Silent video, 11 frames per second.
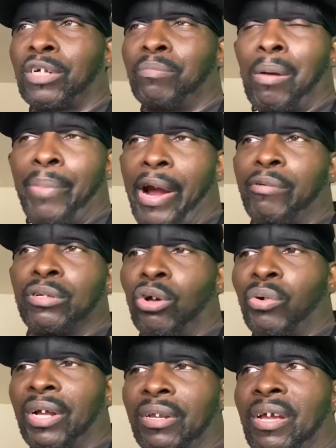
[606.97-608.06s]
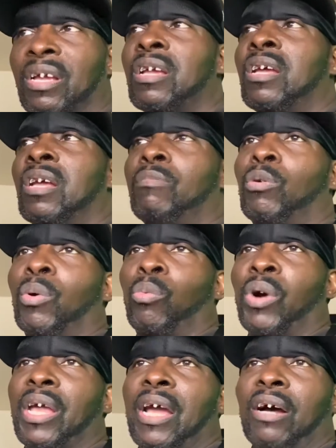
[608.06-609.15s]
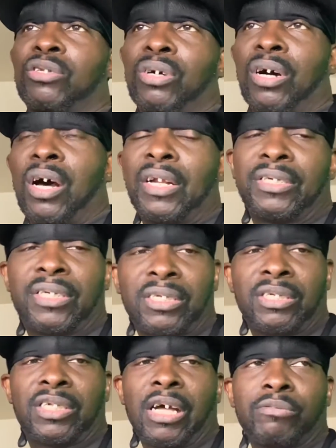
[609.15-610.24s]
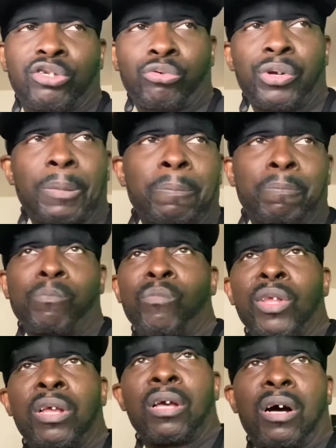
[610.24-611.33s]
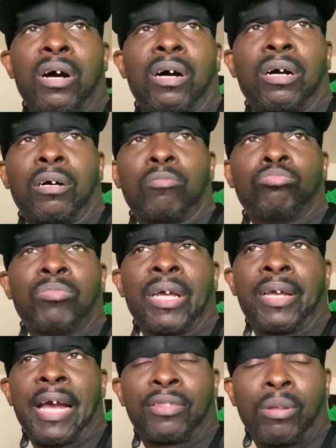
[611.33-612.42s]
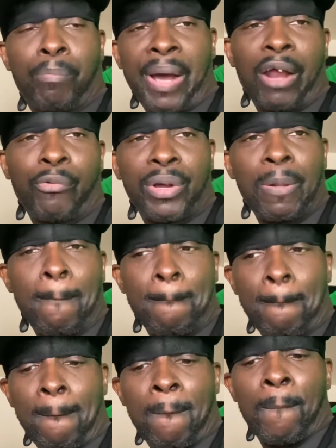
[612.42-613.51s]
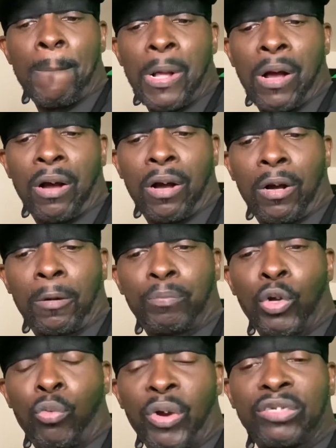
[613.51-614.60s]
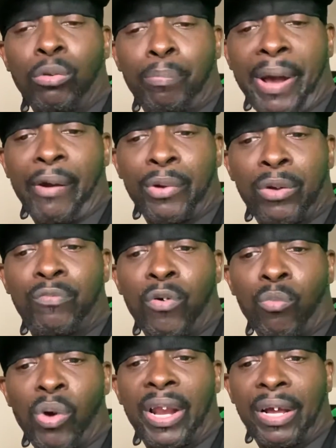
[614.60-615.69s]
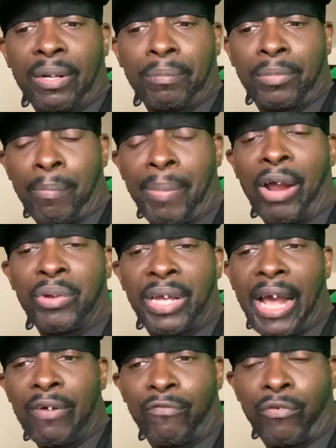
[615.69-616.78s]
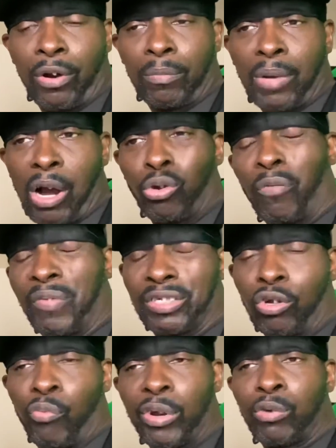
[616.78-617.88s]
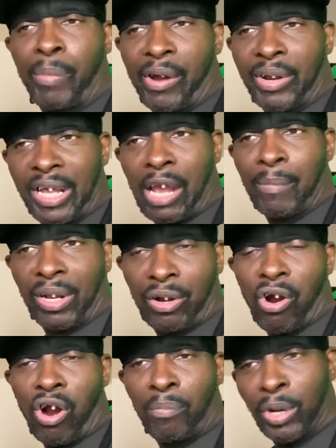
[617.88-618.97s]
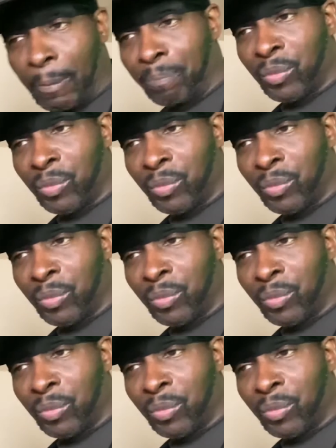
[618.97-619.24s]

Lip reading: My battery was low that day. We went way out to 167th Street and got the battery, the original battery from where the battery came from. I don't know if it's the original battery that came in the car, but